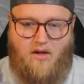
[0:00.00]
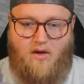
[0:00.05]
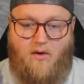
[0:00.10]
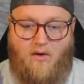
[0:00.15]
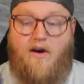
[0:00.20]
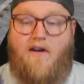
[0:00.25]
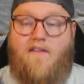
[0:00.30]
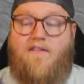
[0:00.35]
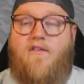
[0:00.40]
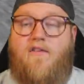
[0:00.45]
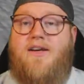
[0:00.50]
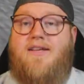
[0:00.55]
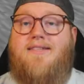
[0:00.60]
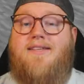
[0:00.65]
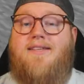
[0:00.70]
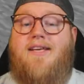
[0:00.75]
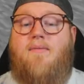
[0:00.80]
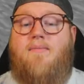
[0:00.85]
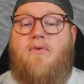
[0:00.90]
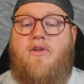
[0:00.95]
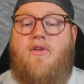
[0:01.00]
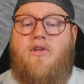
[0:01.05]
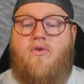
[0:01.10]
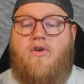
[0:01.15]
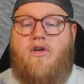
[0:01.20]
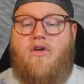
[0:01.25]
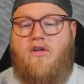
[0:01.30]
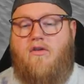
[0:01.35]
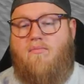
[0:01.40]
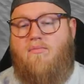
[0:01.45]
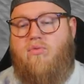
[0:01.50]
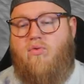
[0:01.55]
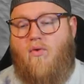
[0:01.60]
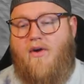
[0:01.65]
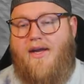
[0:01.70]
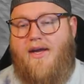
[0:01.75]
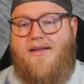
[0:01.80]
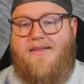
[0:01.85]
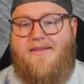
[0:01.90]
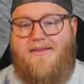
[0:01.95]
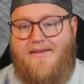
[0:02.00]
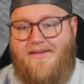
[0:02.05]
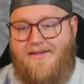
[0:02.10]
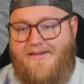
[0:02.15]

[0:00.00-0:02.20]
where, for example, you could break these